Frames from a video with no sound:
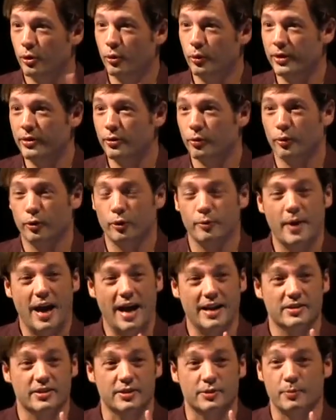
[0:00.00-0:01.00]
Who in the room
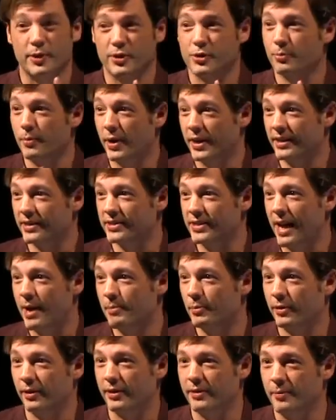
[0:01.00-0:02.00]
has as much money as
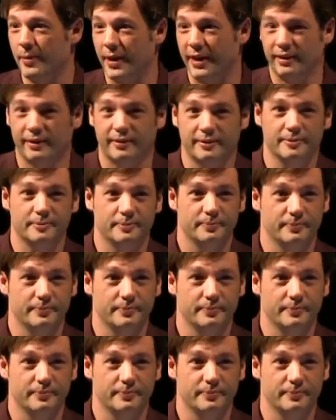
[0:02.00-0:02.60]
Apple in the bank?